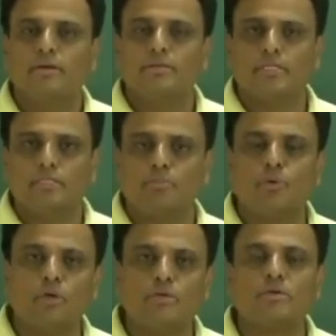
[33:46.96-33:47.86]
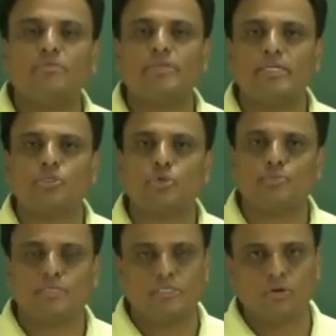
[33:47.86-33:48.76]
then the product of their
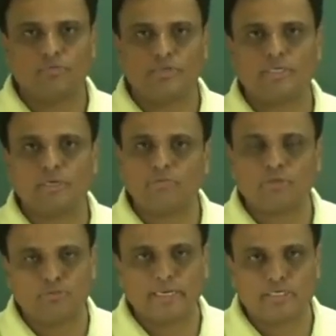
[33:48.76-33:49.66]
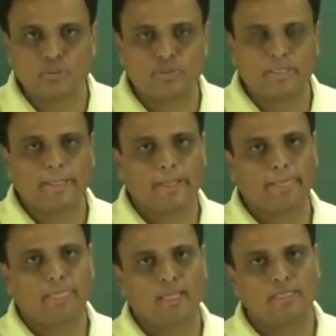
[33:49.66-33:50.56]
slopes is always equal to -1.
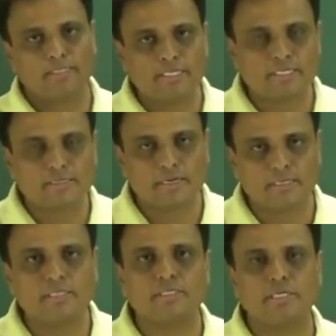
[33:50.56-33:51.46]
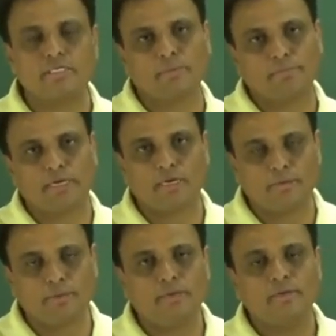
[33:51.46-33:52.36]
This condition is
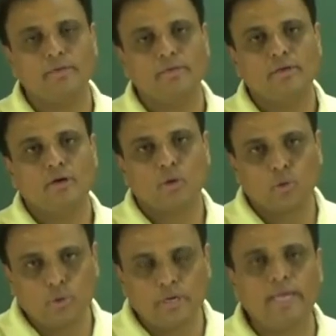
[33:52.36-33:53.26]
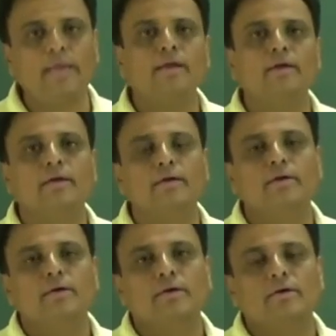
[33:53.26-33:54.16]
applicable only
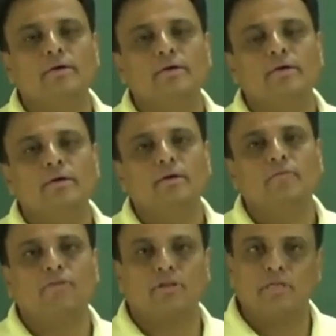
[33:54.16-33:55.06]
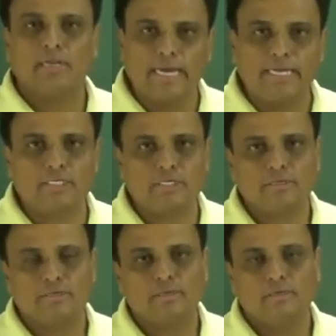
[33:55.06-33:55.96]
for the lines,
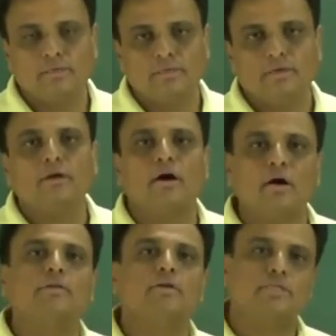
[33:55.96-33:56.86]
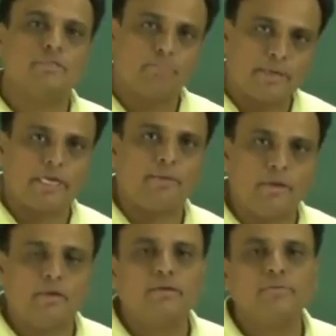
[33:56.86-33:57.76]
or it is
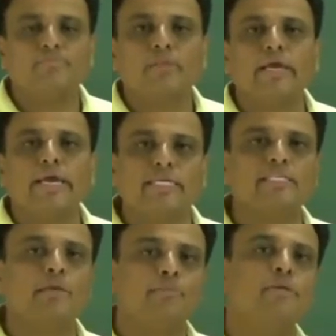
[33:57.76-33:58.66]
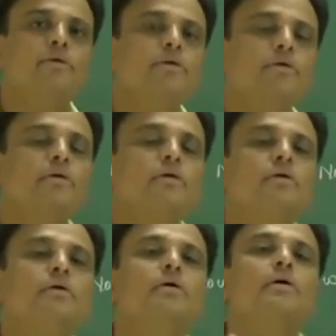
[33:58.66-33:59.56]
applicable except
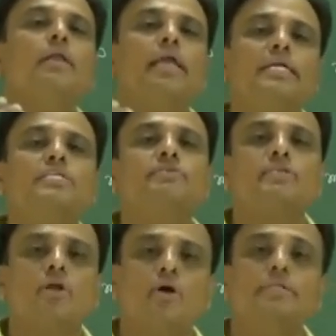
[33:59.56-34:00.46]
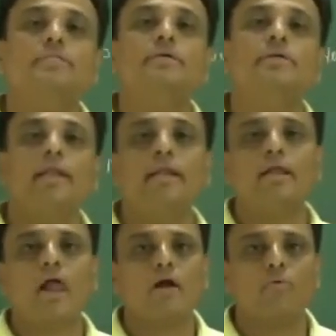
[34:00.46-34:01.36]
lines which are horizontal and
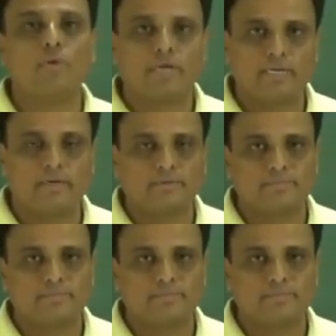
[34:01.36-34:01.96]
vertical.